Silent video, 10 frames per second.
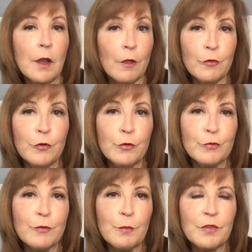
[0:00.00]
other
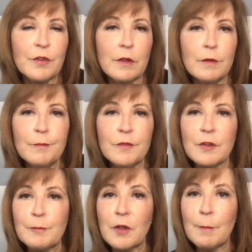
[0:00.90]
news from Brazil,
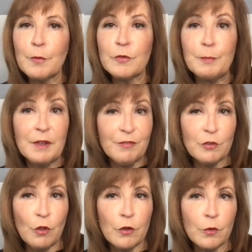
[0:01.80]
September's beef
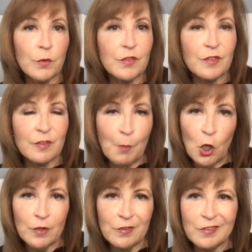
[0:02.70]
slaughter was the
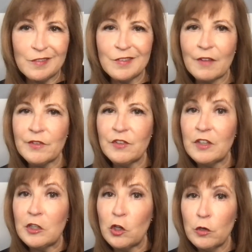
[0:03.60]
smallest in
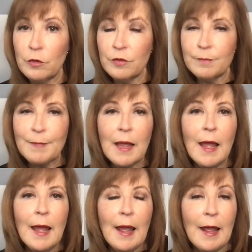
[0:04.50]
17 years,
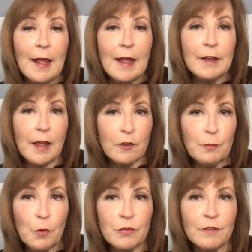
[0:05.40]
and
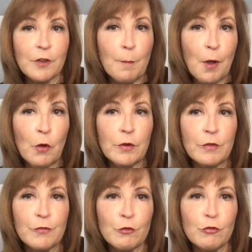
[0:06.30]
exports of
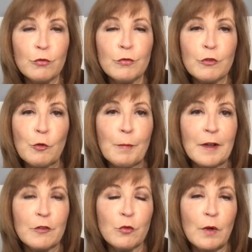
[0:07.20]
components for shoes grew
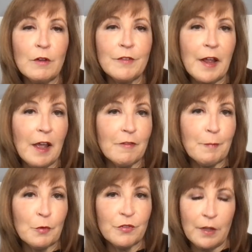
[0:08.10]
by
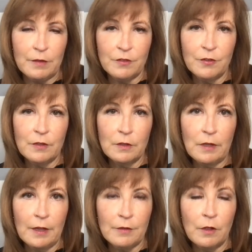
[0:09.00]
12.5%.
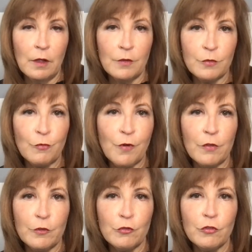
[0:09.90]
So
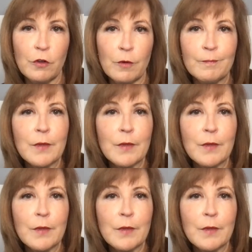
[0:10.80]
far this year.